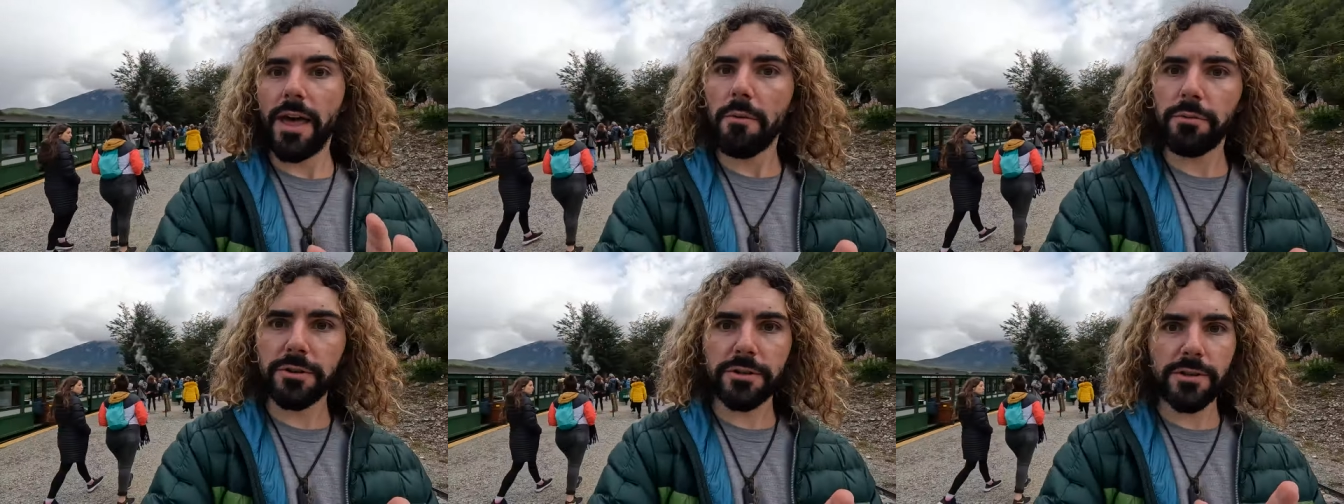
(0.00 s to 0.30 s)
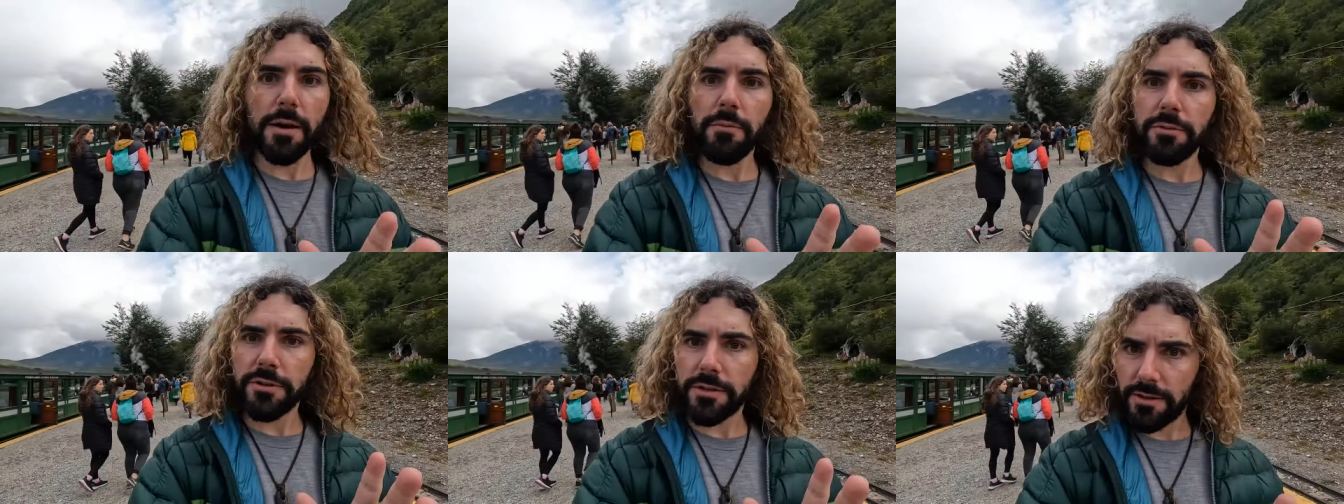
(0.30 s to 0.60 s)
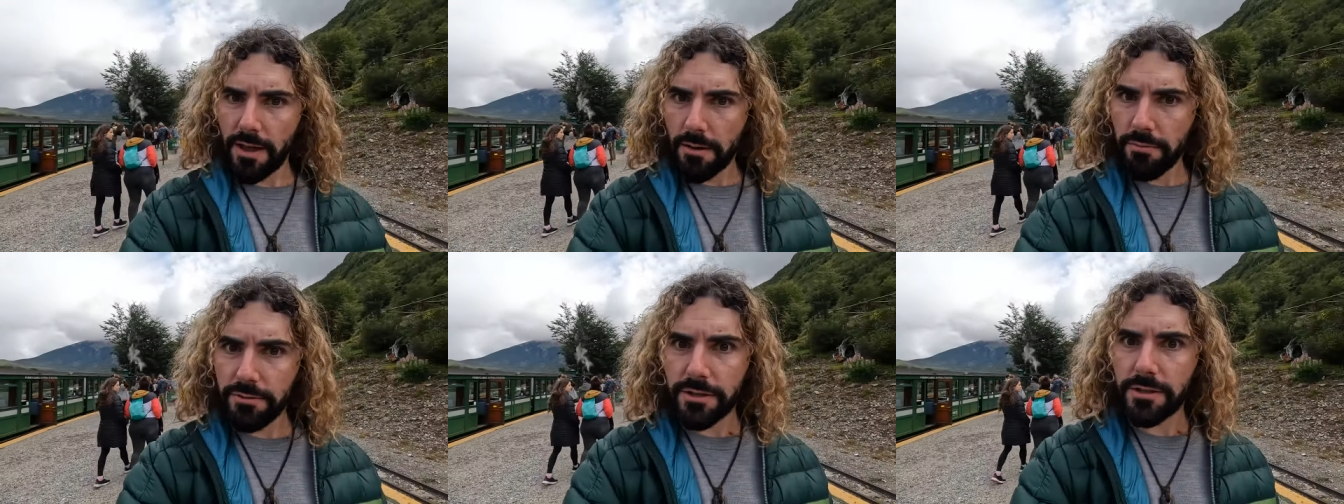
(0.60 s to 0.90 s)
That was, that
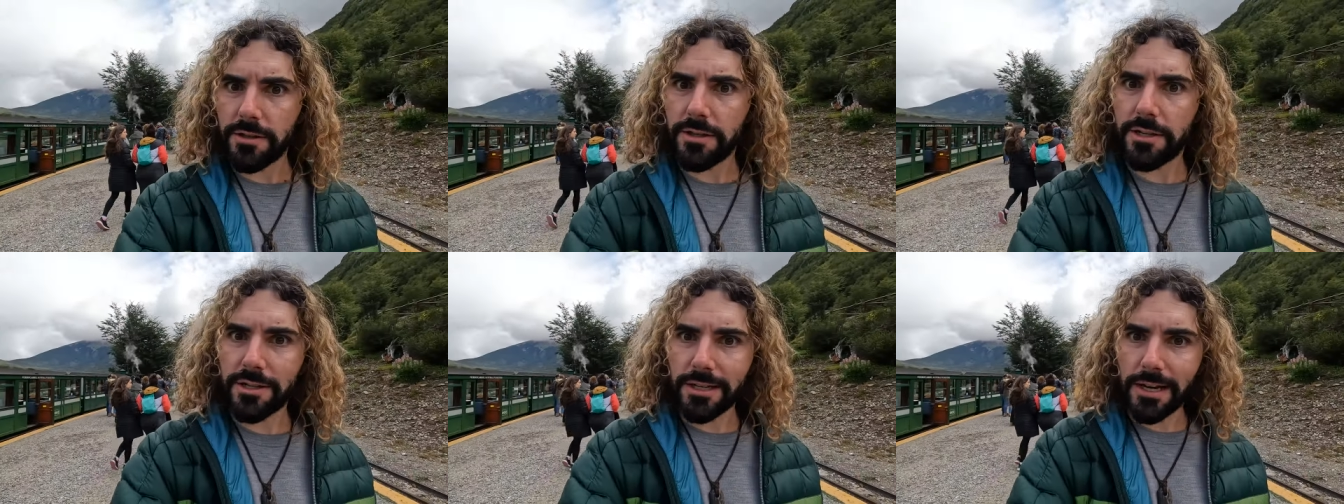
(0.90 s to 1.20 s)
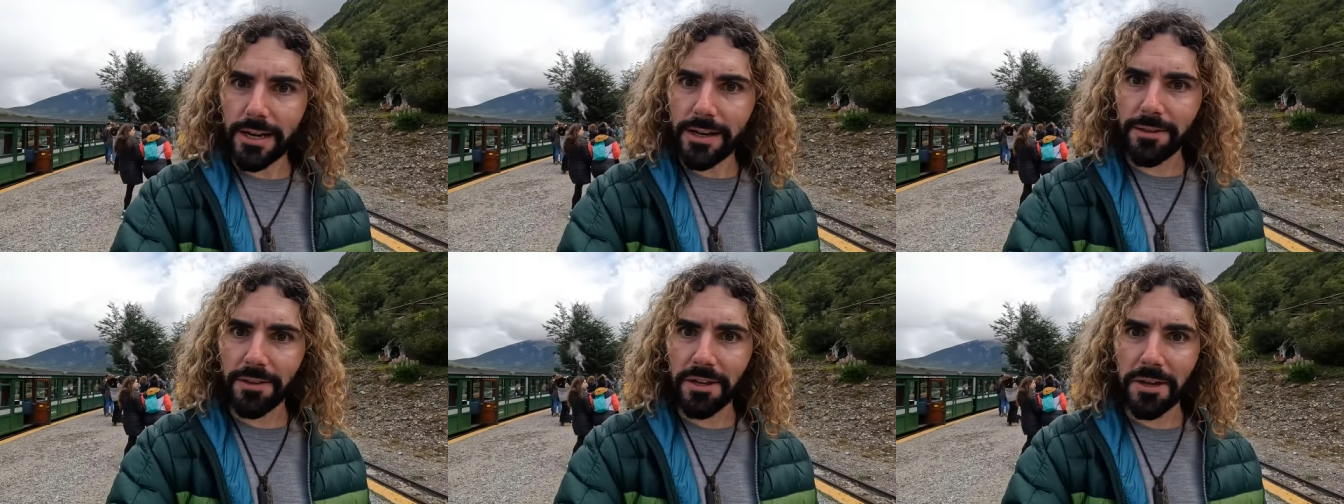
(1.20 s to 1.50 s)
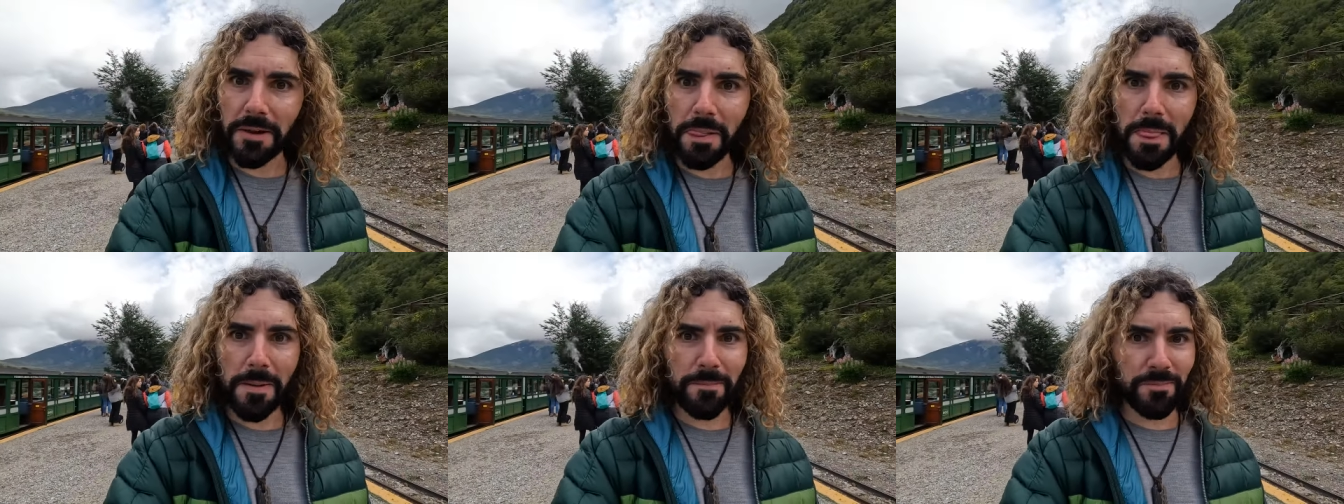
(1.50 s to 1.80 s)
was, that was
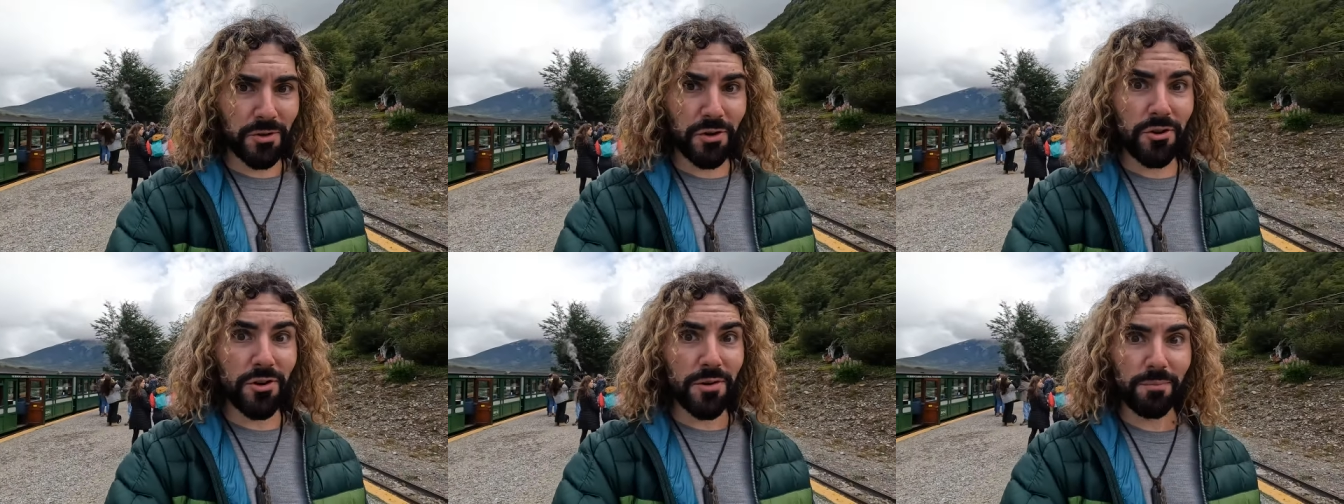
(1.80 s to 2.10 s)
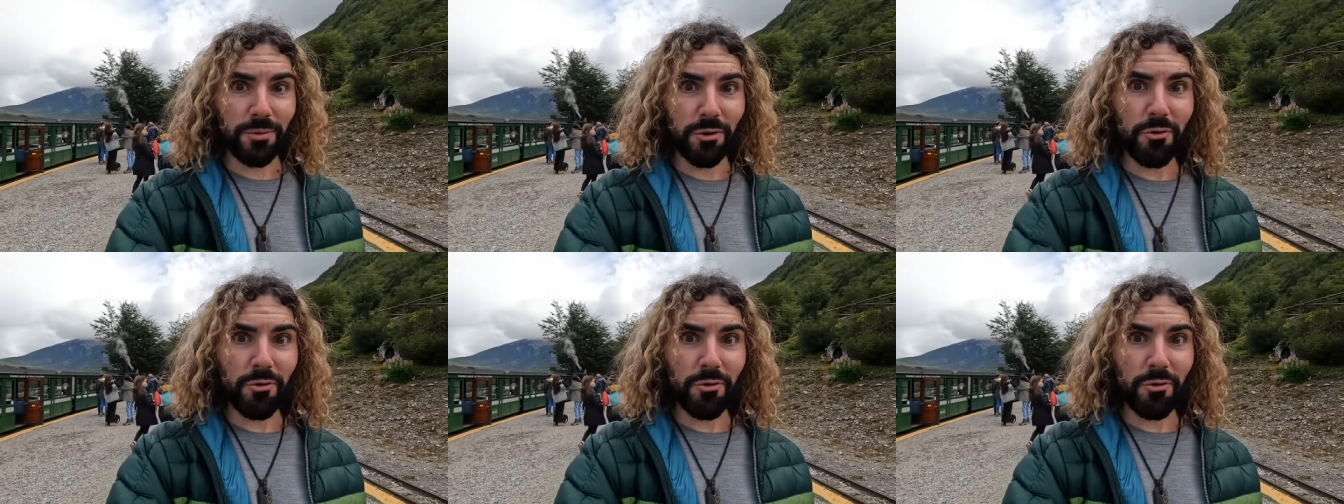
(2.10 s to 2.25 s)
insanely good.